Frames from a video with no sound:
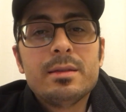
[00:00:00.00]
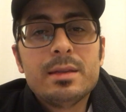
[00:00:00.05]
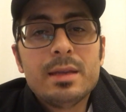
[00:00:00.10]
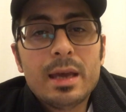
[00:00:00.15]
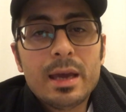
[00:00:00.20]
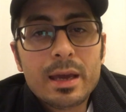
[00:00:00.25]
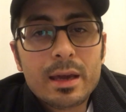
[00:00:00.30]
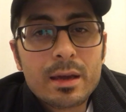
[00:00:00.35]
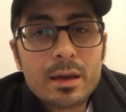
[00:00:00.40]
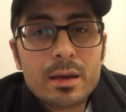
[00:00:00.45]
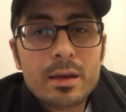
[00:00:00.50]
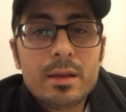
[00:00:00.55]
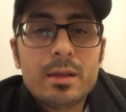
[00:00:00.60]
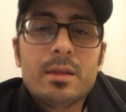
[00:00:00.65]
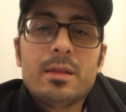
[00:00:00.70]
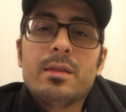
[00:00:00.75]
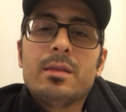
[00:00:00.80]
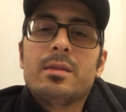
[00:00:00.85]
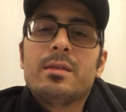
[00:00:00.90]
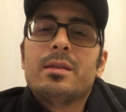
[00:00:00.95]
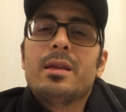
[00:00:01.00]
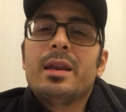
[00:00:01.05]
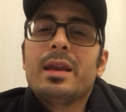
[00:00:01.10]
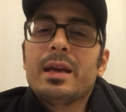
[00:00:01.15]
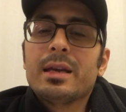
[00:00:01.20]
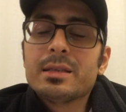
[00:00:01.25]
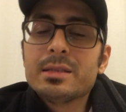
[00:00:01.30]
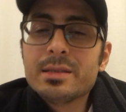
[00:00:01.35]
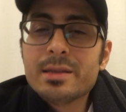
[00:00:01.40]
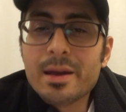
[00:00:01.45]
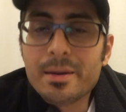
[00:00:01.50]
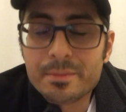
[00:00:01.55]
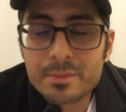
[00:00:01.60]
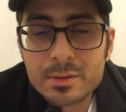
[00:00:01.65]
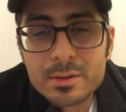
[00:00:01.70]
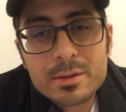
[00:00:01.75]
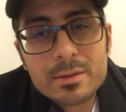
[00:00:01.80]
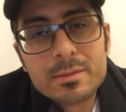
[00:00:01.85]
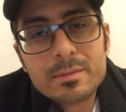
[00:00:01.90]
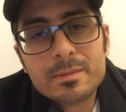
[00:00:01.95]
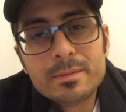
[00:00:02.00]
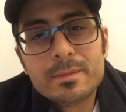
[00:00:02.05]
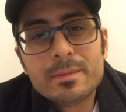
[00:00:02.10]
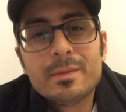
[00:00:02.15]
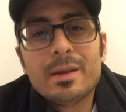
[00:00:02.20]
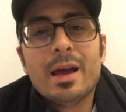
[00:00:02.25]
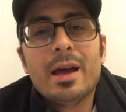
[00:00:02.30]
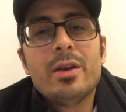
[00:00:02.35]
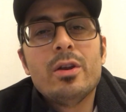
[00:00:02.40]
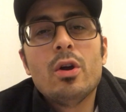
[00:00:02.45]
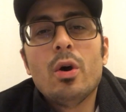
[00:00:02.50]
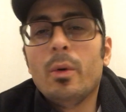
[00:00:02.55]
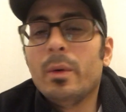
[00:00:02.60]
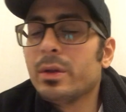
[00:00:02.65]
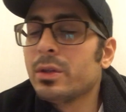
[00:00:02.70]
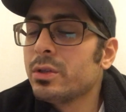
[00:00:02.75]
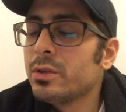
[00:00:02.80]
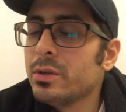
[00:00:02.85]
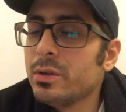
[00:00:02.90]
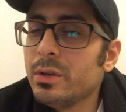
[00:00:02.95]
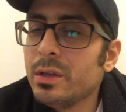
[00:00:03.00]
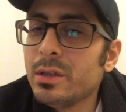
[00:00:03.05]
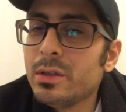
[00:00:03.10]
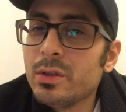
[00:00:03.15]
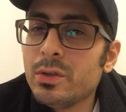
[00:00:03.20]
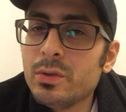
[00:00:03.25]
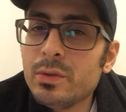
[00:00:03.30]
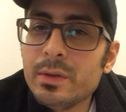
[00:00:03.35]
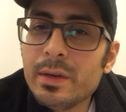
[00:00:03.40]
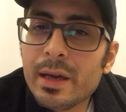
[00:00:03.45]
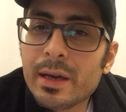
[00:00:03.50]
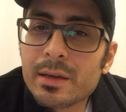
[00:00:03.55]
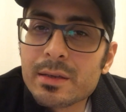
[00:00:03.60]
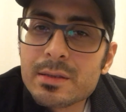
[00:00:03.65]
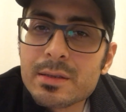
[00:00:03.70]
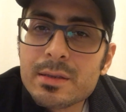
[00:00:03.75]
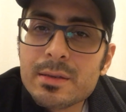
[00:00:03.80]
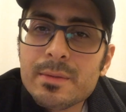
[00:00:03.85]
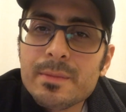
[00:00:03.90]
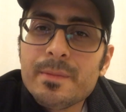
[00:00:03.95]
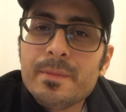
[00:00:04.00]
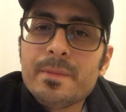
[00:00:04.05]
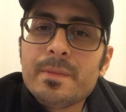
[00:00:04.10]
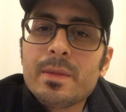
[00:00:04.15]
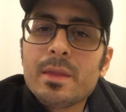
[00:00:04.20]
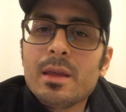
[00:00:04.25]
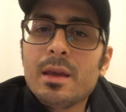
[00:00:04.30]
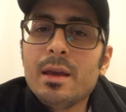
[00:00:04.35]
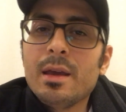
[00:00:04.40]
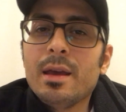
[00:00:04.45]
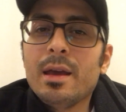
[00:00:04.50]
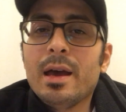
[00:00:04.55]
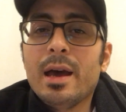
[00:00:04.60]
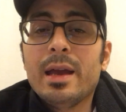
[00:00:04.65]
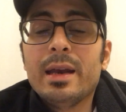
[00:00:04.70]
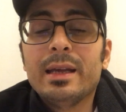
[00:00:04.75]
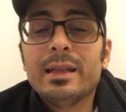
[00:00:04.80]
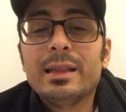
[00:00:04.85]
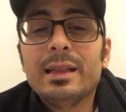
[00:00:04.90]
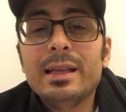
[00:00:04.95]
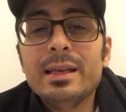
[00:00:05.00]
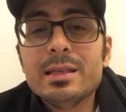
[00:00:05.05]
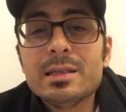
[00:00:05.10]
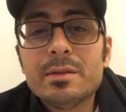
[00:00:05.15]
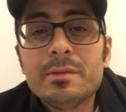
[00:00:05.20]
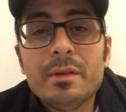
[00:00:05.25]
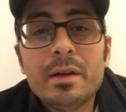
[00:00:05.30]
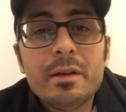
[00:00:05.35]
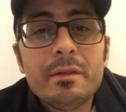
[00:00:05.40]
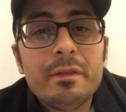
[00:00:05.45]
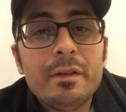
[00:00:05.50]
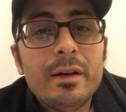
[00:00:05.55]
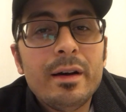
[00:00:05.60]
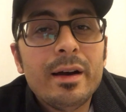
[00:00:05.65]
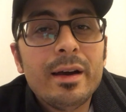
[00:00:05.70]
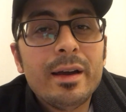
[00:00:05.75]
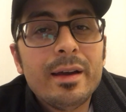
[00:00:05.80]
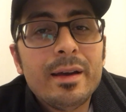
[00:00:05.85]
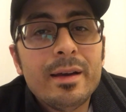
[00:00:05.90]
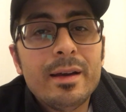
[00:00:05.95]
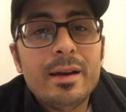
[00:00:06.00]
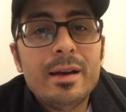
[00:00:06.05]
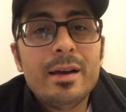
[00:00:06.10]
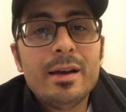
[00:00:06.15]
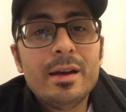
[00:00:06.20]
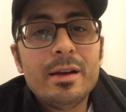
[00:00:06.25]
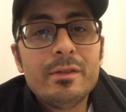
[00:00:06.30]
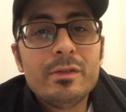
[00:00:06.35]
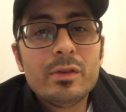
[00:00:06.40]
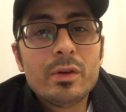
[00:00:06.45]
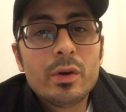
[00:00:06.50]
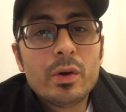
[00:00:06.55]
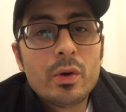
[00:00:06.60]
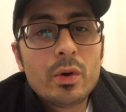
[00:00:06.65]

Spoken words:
take the next steps and know what you need to do next, and at least verify if your